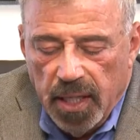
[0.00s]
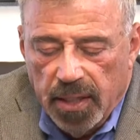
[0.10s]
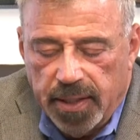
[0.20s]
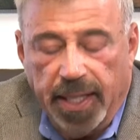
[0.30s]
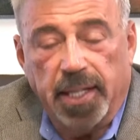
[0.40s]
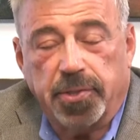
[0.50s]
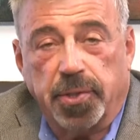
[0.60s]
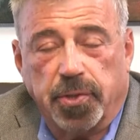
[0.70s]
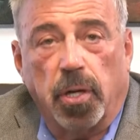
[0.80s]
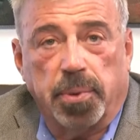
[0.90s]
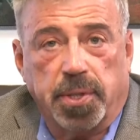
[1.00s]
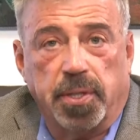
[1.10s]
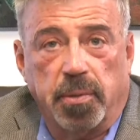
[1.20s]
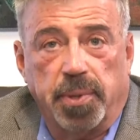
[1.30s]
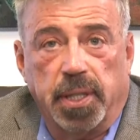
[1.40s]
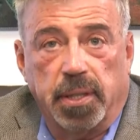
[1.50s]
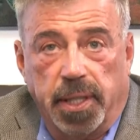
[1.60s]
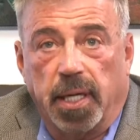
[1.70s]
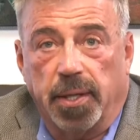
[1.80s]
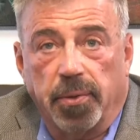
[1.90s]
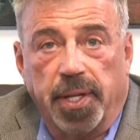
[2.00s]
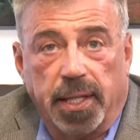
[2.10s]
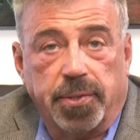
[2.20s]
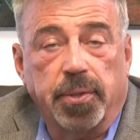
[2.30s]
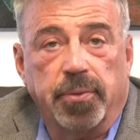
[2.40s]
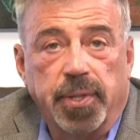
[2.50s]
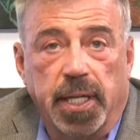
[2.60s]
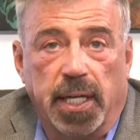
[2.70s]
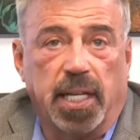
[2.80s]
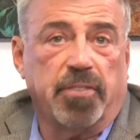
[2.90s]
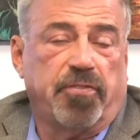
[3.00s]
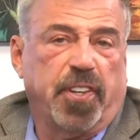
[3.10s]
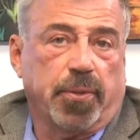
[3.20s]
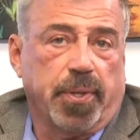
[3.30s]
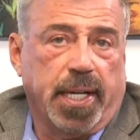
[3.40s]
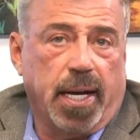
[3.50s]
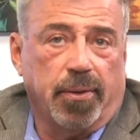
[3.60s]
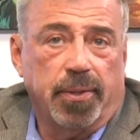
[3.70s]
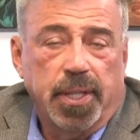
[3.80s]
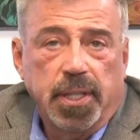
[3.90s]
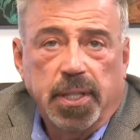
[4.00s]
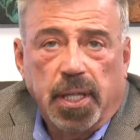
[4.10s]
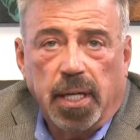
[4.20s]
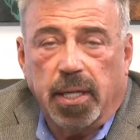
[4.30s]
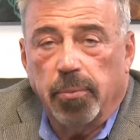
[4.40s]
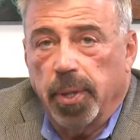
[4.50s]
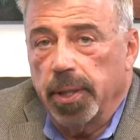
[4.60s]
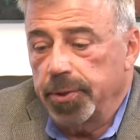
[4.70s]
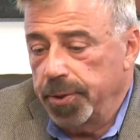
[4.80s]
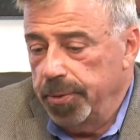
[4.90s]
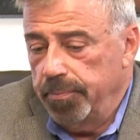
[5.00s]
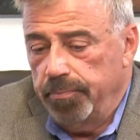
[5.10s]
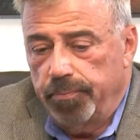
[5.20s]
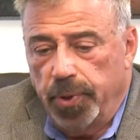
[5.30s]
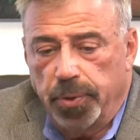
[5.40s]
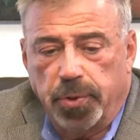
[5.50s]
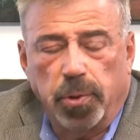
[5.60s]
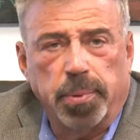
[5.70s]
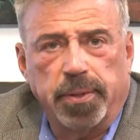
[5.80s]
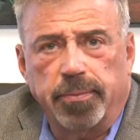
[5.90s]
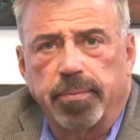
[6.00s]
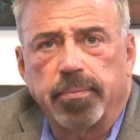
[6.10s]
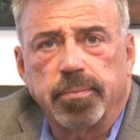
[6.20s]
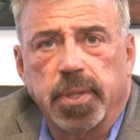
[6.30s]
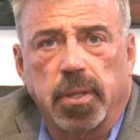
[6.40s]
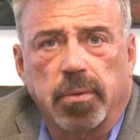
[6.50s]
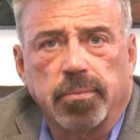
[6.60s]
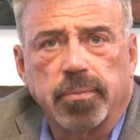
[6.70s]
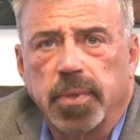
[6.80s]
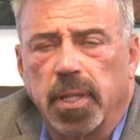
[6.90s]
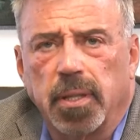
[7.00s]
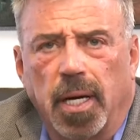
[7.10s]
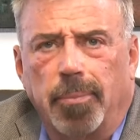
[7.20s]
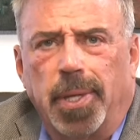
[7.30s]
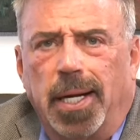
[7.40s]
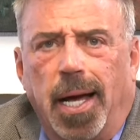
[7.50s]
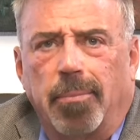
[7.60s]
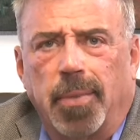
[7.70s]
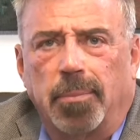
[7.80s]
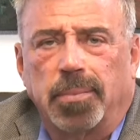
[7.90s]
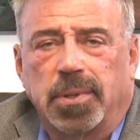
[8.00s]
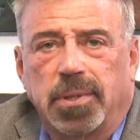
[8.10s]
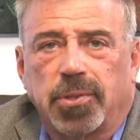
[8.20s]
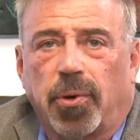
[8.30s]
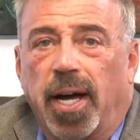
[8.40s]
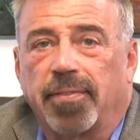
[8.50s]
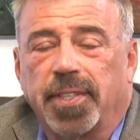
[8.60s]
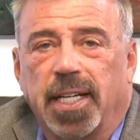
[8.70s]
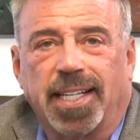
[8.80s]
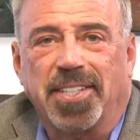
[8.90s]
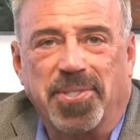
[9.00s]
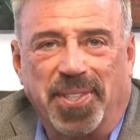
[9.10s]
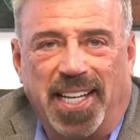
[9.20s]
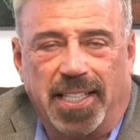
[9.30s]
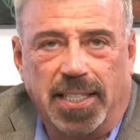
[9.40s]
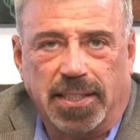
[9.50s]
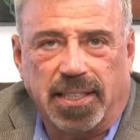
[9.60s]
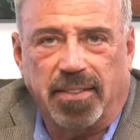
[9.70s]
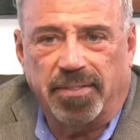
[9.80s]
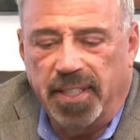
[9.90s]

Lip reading: the answer is always going to be, yeah, I know that too. And I can figure it out. I can watch YouTube and, I'm crafty. I can do that kind of stuff.